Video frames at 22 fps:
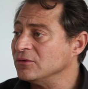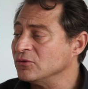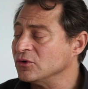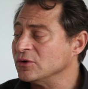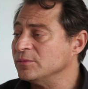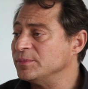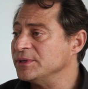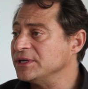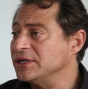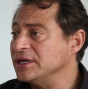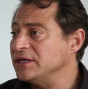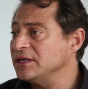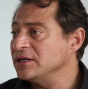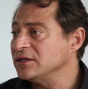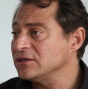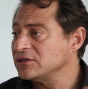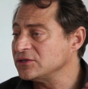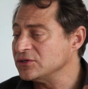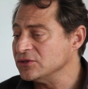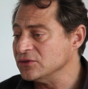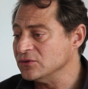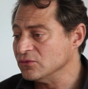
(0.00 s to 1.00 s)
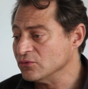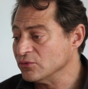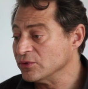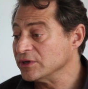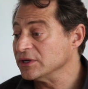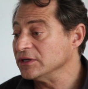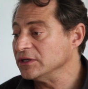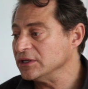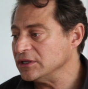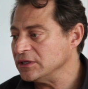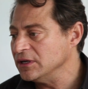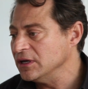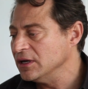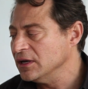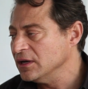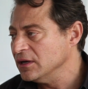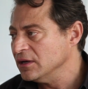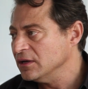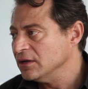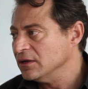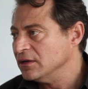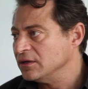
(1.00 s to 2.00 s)
We're beginning to really,
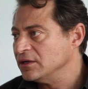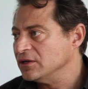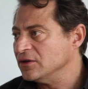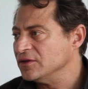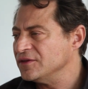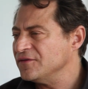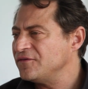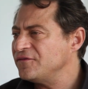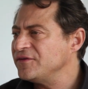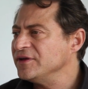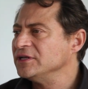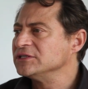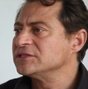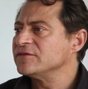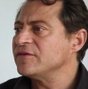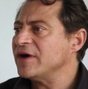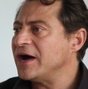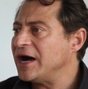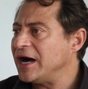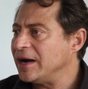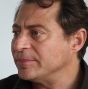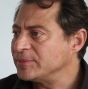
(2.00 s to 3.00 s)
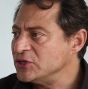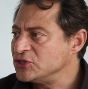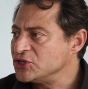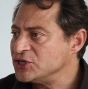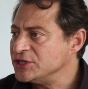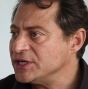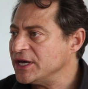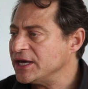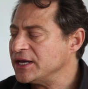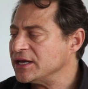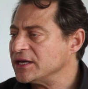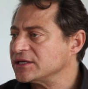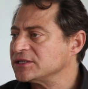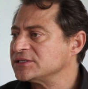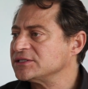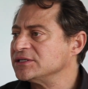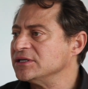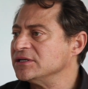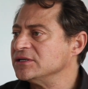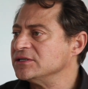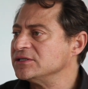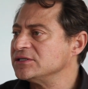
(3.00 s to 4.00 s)
the fields of
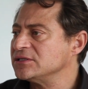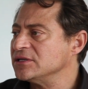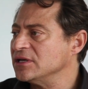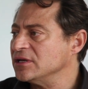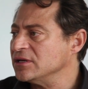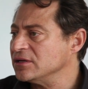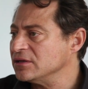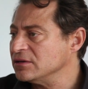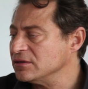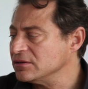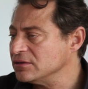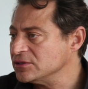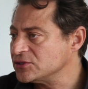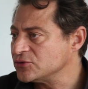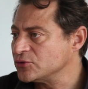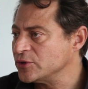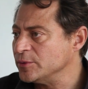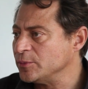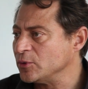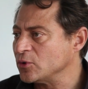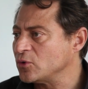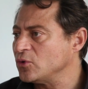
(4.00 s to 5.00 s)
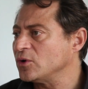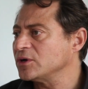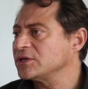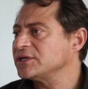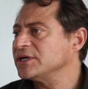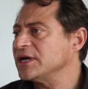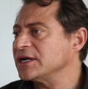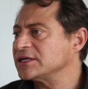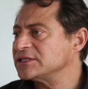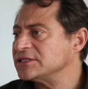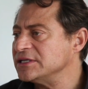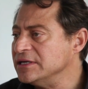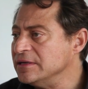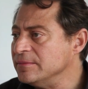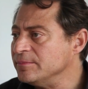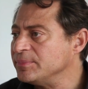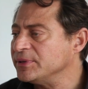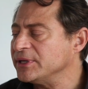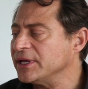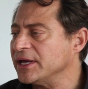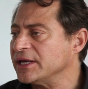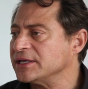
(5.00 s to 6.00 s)
optogenetics and cerebral cortex
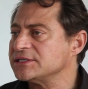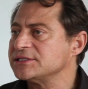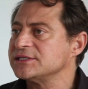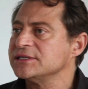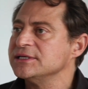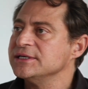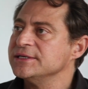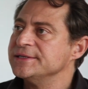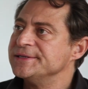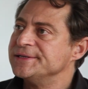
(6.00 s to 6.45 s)
implants,